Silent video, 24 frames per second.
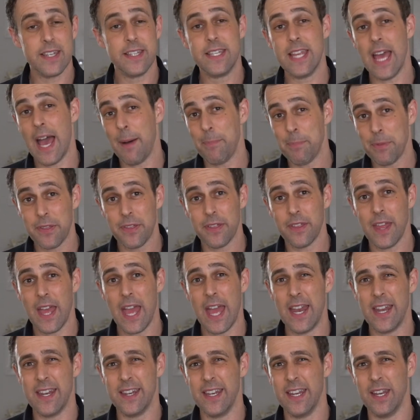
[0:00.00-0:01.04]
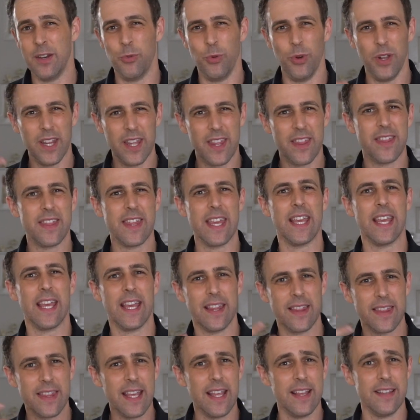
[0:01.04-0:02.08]
depth and in really
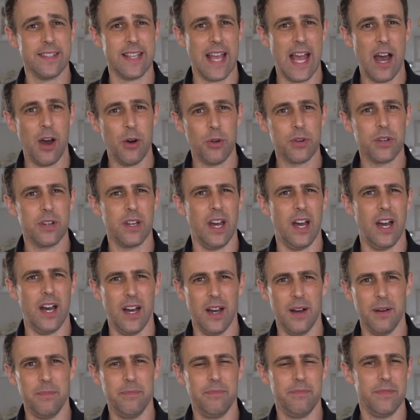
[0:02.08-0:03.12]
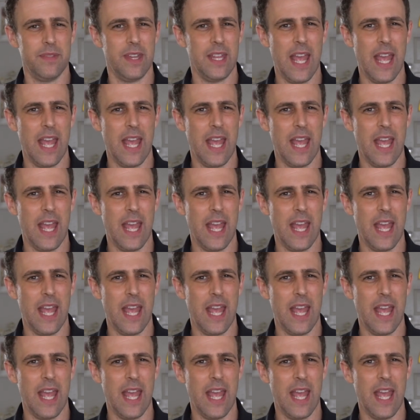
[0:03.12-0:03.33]
thinking things out um,